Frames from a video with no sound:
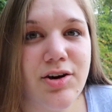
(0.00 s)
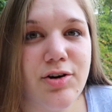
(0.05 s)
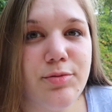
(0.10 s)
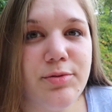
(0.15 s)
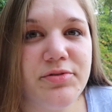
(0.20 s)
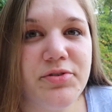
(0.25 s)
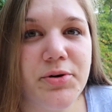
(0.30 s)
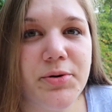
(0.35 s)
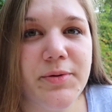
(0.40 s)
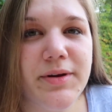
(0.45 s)

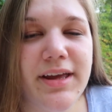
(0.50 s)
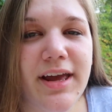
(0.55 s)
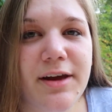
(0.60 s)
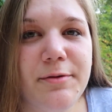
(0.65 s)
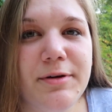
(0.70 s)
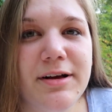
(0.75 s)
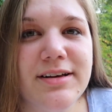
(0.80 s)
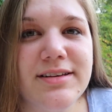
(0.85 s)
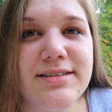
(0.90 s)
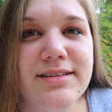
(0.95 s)
So before we
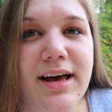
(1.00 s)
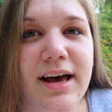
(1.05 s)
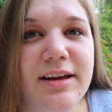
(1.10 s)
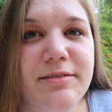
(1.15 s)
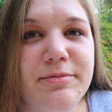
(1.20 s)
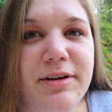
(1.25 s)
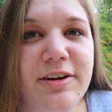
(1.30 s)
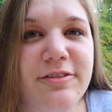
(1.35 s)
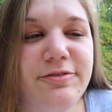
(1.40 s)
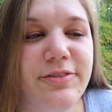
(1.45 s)
came
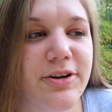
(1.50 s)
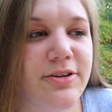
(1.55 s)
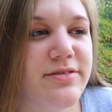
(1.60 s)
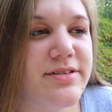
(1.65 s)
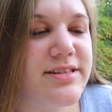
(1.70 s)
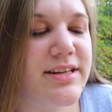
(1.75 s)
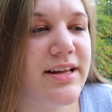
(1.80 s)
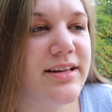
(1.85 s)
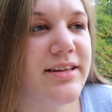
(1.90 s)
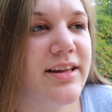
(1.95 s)
outside, my
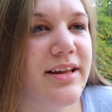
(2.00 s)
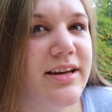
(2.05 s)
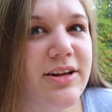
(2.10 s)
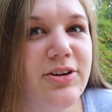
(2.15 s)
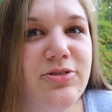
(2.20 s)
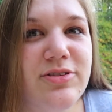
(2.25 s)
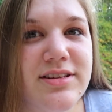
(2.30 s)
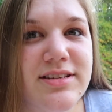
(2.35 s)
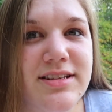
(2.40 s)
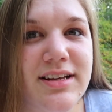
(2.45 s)
phone said
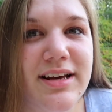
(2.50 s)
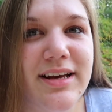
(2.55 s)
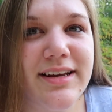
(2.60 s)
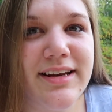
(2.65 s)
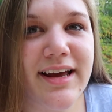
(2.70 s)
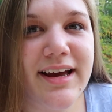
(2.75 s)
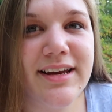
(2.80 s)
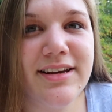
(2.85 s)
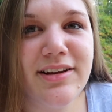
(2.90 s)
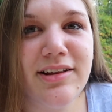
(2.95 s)
that it was
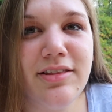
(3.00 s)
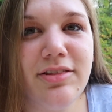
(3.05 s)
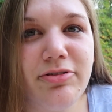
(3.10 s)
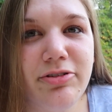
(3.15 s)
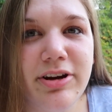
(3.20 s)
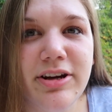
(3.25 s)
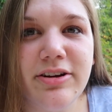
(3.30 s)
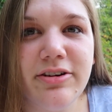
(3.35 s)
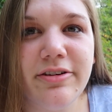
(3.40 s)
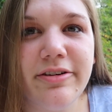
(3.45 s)

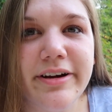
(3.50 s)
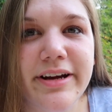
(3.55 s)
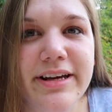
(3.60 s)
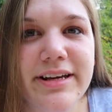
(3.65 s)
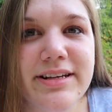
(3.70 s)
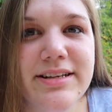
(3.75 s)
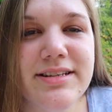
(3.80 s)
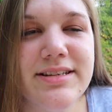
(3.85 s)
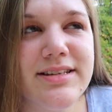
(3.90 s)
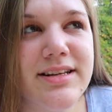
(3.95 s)
93
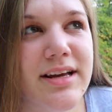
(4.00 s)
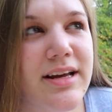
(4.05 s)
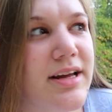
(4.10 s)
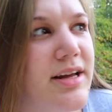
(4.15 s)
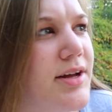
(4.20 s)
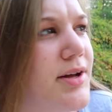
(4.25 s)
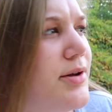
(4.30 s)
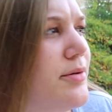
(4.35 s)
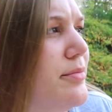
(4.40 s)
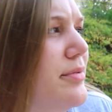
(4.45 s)
degrees.
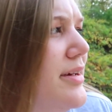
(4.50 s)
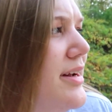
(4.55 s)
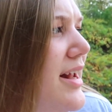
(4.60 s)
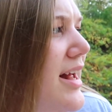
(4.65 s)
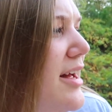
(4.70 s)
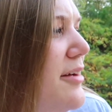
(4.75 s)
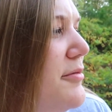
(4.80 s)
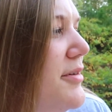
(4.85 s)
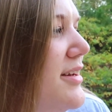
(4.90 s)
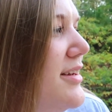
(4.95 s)

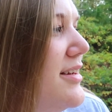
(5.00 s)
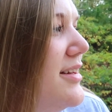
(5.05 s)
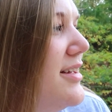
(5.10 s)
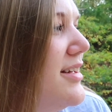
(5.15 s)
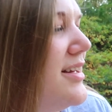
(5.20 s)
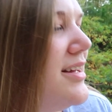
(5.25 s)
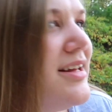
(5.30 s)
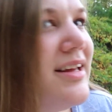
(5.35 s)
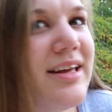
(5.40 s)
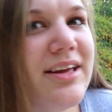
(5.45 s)
But I
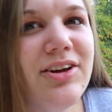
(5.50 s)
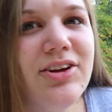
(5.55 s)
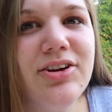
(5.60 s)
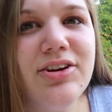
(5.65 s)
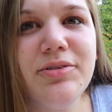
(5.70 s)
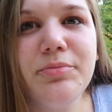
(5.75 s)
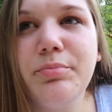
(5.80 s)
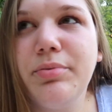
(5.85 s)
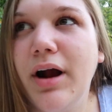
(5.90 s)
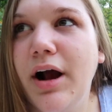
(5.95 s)
mean,
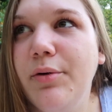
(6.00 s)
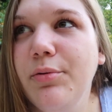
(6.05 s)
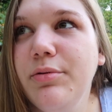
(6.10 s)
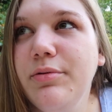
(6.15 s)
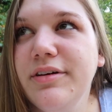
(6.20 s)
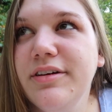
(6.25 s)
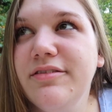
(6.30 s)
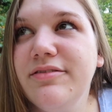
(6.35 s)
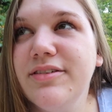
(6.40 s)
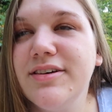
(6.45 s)
it
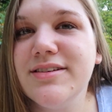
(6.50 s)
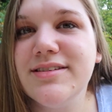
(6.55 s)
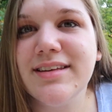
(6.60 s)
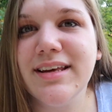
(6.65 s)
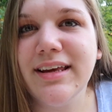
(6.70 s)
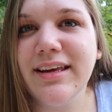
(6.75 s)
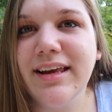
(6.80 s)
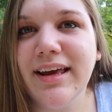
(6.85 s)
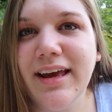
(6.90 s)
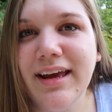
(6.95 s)
probably
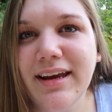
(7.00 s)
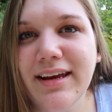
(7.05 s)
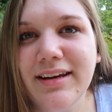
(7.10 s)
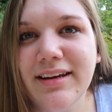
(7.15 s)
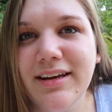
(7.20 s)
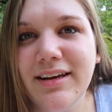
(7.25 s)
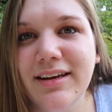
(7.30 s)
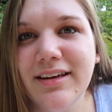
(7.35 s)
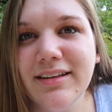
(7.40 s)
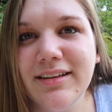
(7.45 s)
feels like
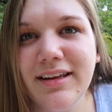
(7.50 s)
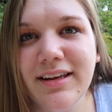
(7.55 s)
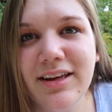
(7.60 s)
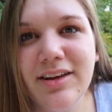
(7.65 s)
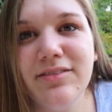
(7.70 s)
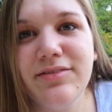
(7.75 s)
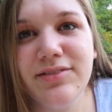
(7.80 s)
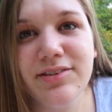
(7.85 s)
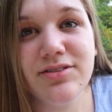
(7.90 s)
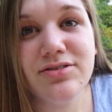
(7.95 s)
80.
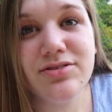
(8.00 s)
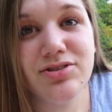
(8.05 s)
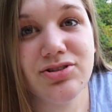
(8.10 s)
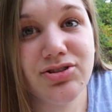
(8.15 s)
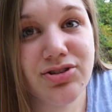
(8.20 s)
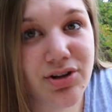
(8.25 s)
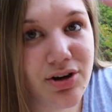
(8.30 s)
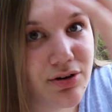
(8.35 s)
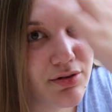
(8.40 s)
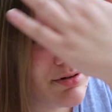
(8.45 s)
Like it
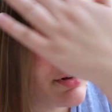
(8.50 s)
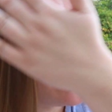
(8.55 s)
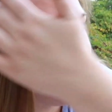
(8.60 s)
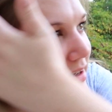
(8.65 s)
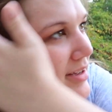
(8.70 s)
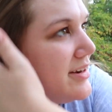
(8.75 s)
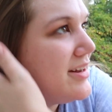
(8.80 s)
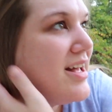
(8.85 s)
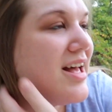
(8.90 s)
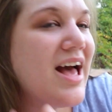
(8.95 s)
feels so
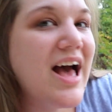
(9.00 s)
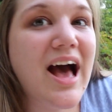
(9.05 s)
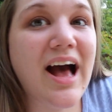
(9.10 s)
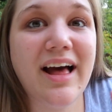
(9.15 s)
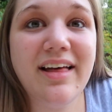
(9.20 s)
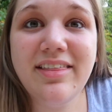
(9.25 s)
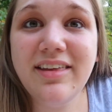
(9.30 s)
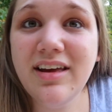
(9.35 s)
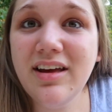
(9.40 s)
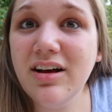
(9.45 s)
good.
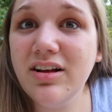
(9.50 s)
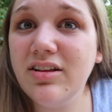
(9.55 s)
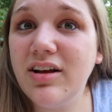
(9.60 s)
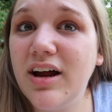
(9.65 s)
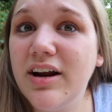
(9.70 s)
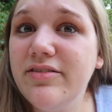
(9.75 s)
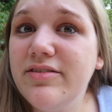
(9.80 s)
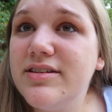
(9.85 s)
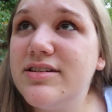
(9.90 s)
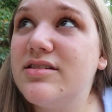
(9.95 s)
I think
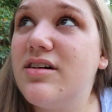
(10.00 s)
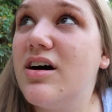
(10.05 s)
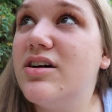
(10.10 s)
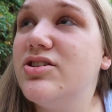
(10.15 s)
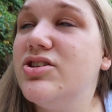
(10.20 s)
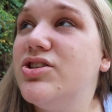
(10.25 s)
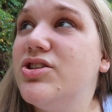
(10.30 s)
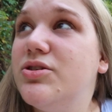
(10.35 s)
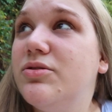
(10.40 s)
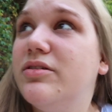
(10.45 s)
a lot of it's
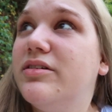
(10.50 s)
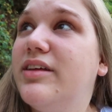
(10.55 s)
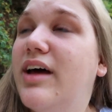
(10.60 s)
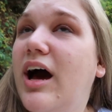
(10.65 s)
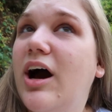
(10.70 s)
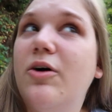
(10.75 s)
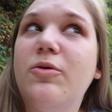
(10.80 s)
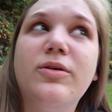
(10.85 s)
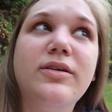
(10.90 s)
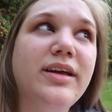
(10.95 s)
got to do
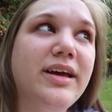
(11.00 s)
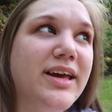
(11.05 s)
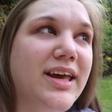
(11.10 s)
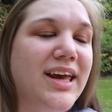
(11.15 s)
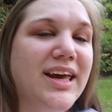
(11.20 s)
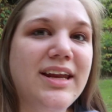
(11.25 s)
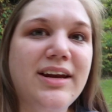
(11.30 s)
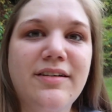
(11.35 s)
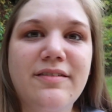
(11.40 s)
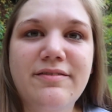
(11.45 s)
with how we're
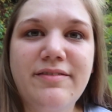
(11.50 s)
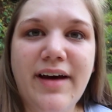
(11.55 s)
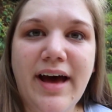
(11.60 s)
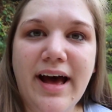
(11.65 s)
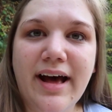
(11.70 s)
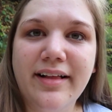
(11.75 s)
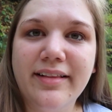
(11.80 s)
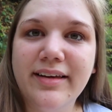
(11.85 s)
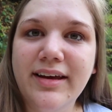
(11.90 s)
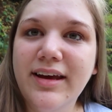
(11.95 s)
like in a
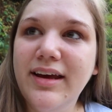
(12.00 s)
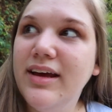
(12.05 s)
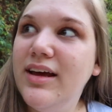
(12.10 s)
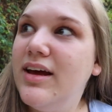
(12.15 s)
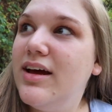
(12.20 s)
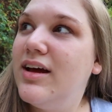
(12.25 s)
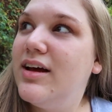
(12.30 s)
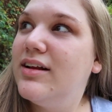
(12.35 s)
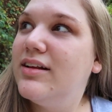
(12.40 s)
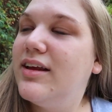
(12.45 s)

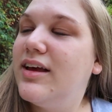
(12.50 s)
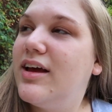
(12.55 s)
valley.